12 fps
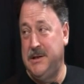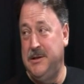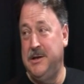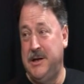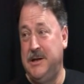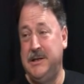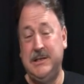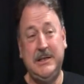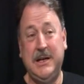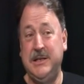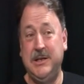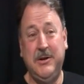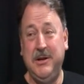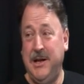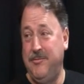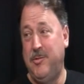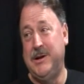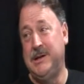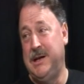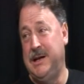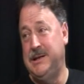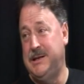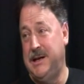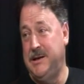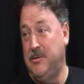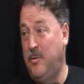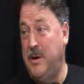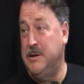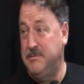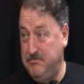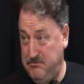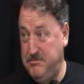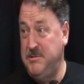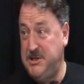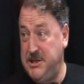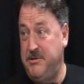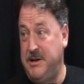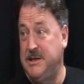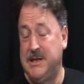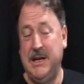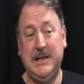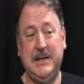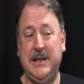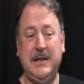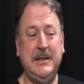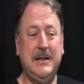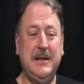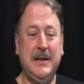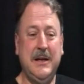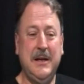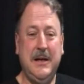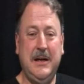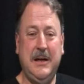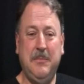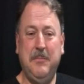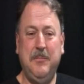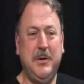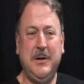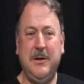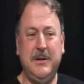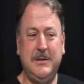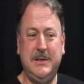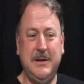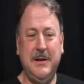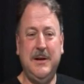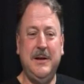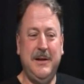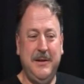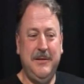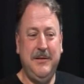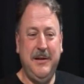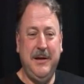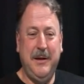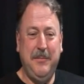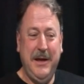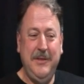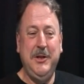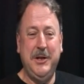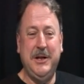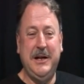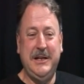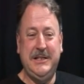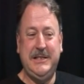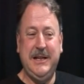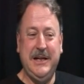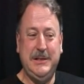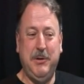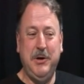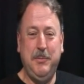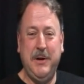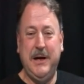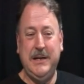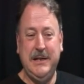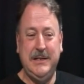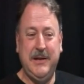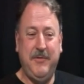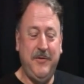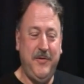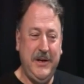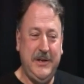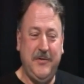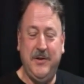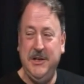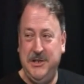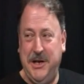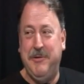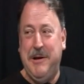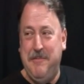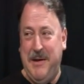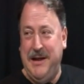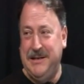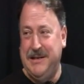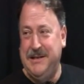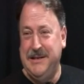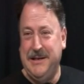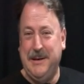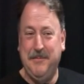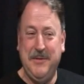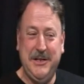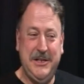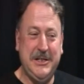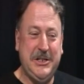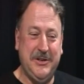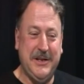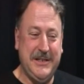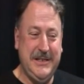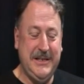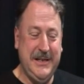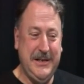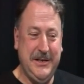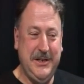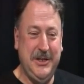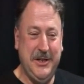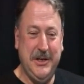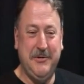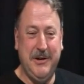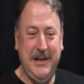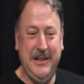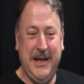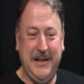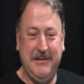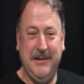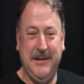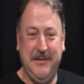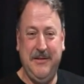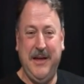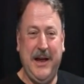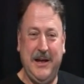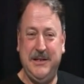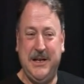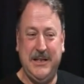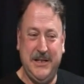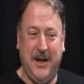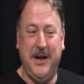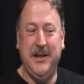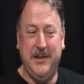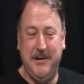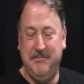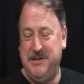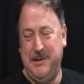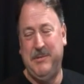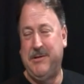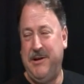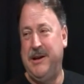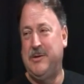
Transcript: in the United States only have one candidate or one serious candidate. Because in the United States, both parties have effectively gerrymandered the districts to the degree that they are just either Democrat